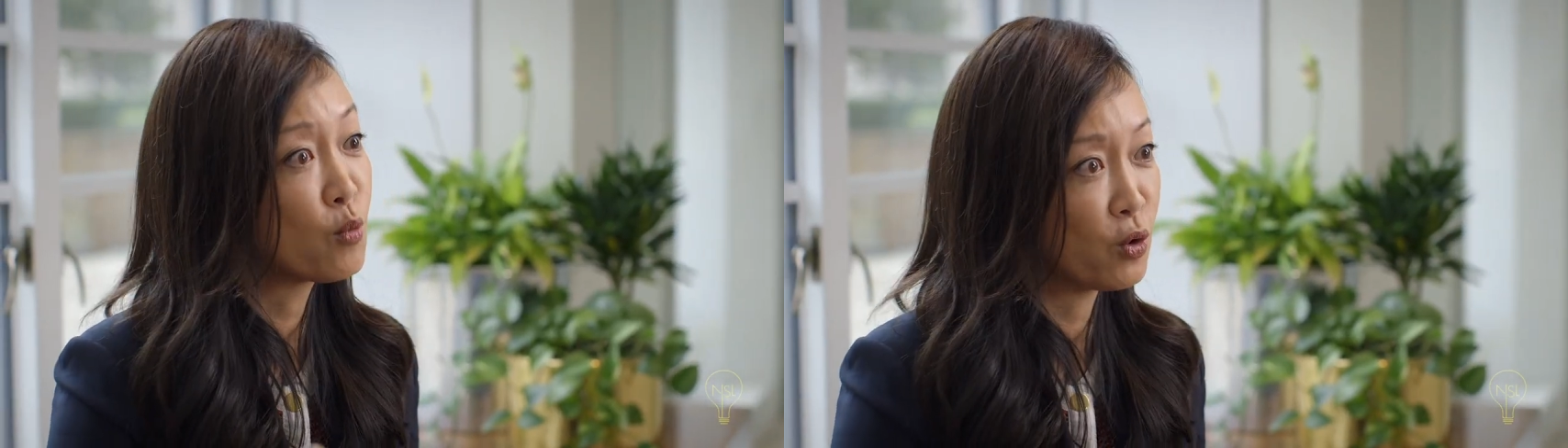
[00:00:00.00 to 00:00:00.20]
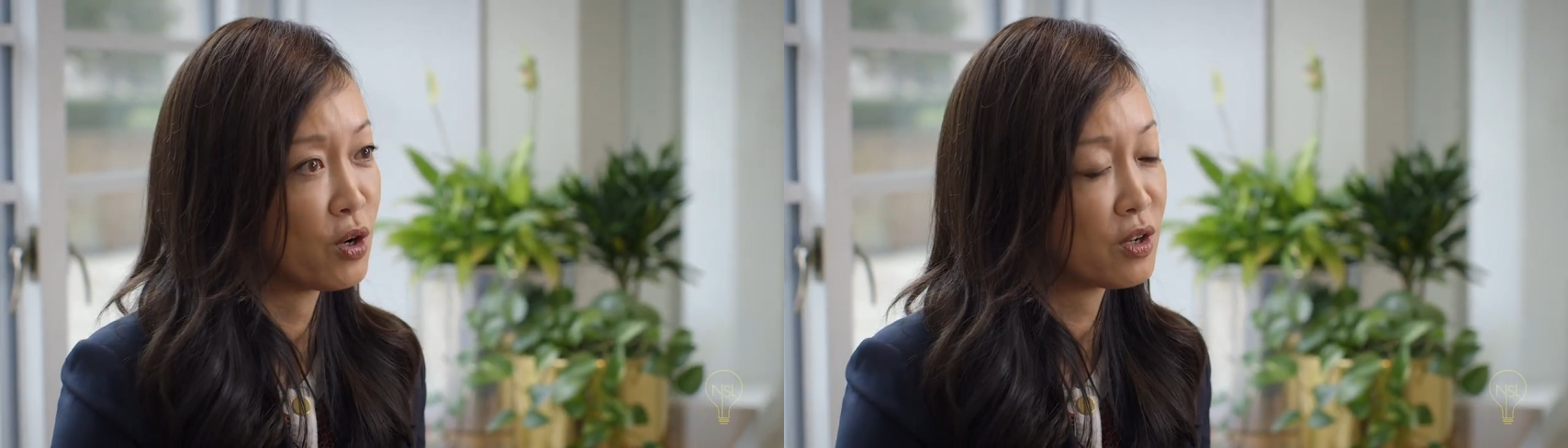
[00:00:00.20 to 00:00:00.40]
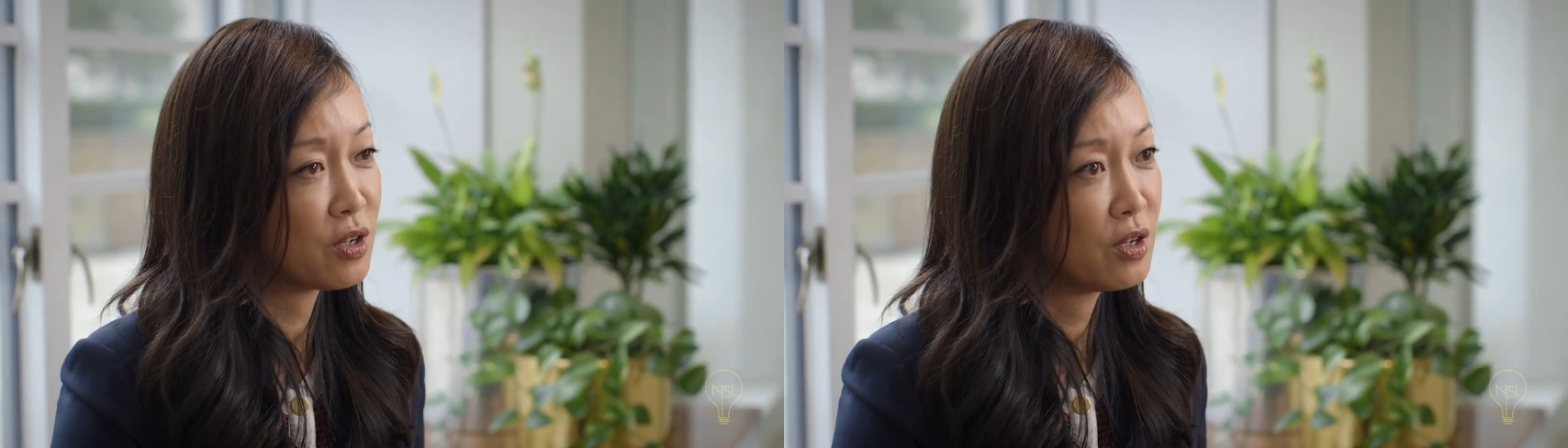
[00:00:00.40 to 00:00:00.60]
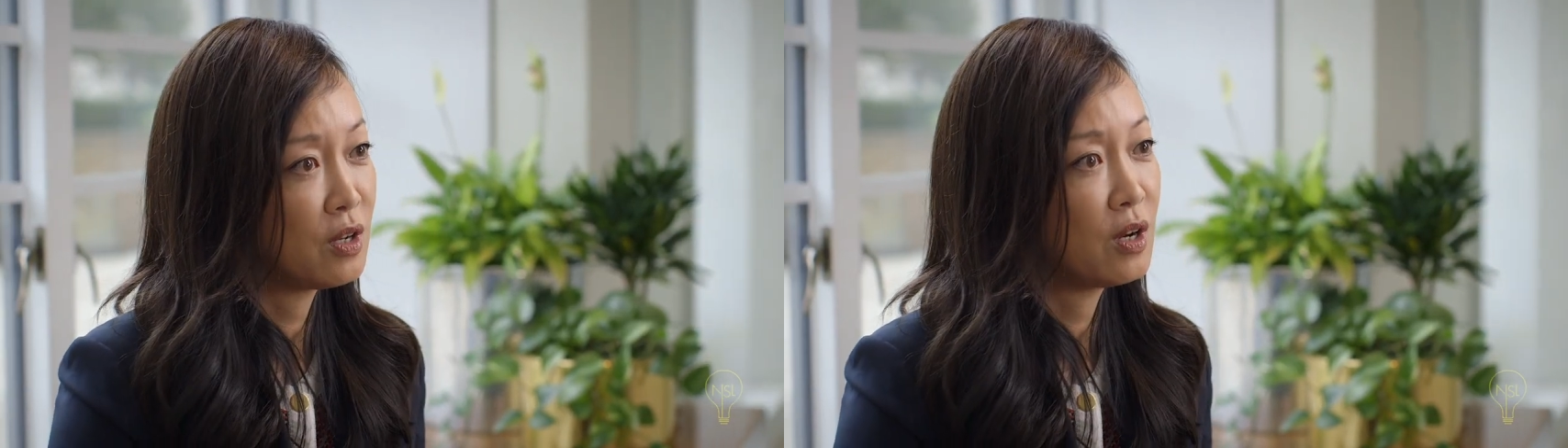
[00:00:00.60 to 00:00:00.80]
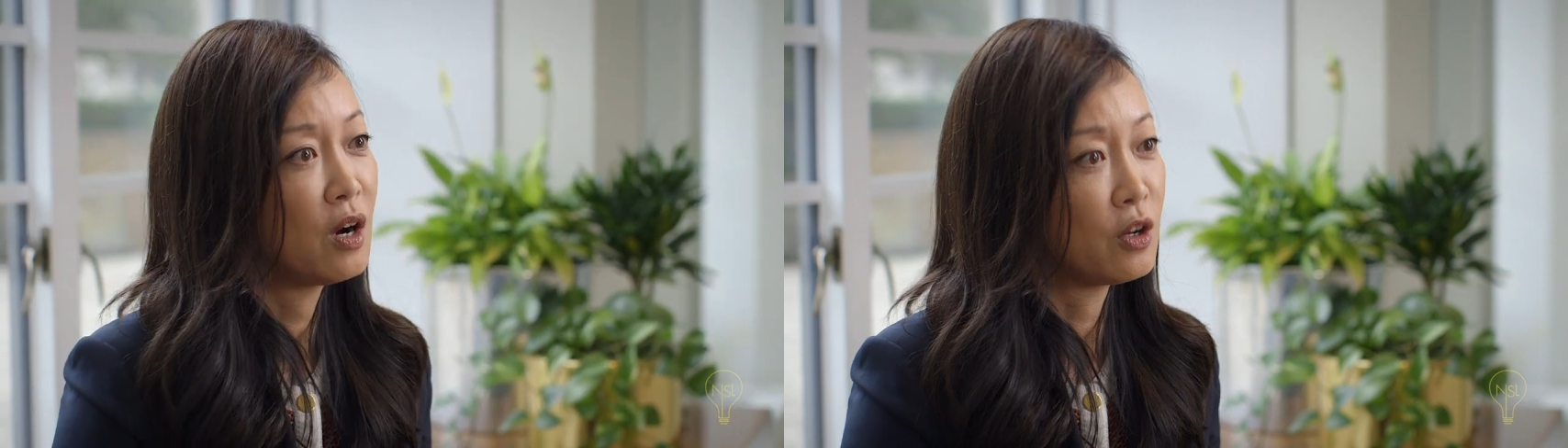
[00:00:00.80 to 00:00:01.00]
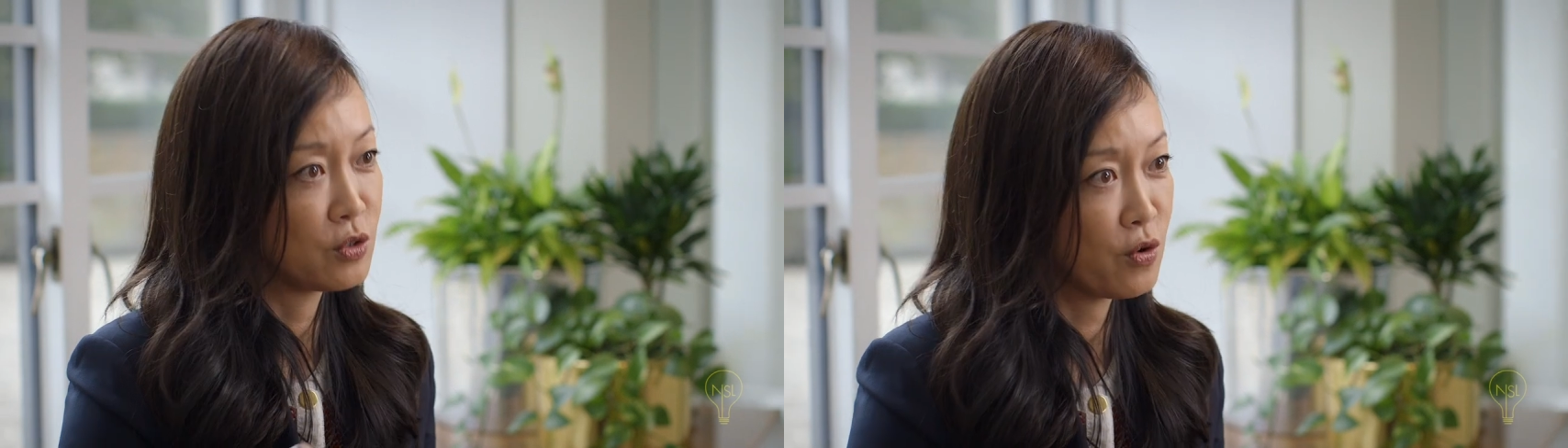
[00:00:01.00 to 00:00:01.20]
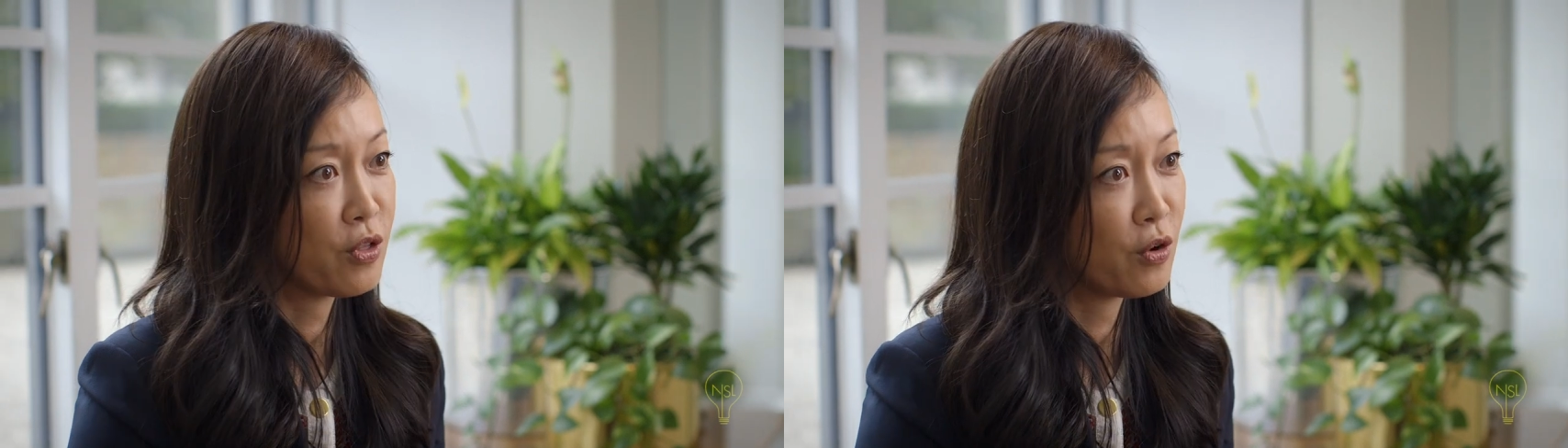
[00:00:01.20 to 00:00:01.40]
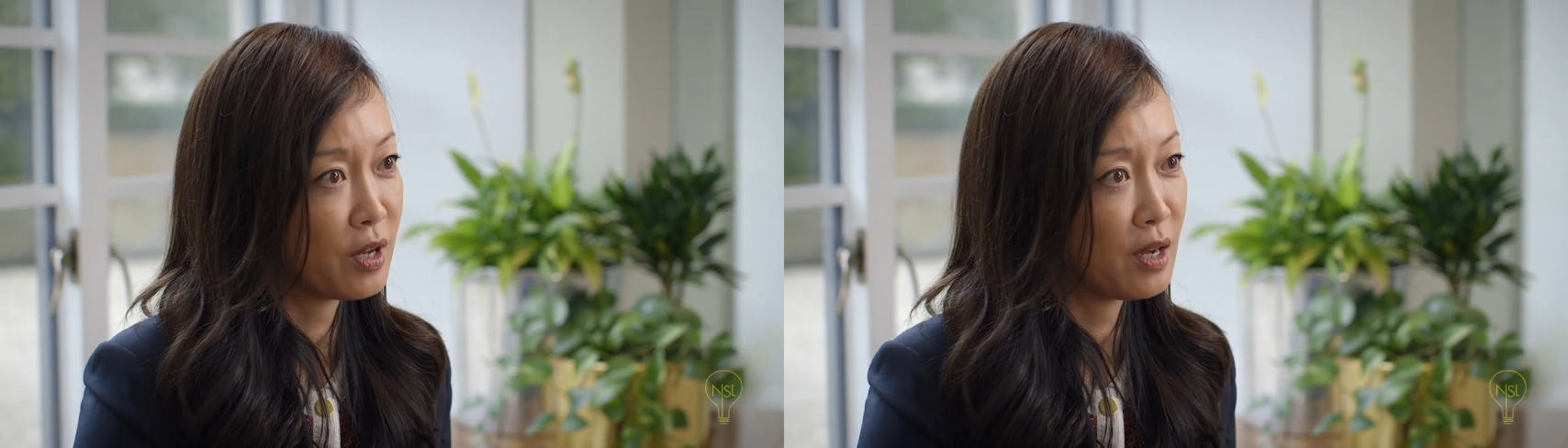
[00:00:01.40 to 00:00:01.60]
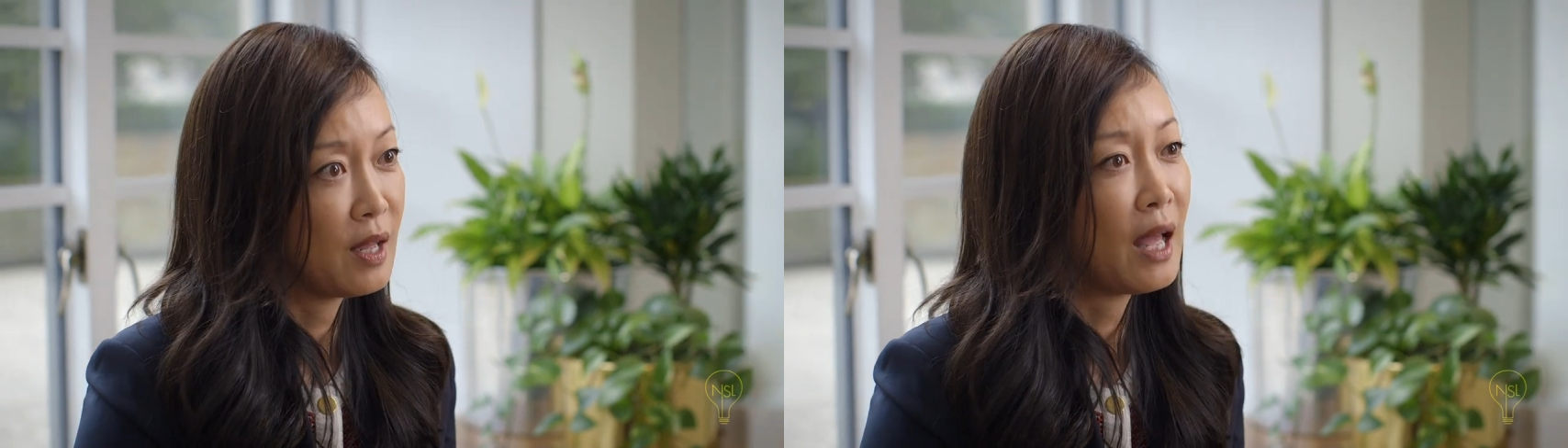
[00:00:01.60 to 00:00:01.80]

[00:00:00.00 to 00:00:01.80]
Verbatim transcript: work on North Korea?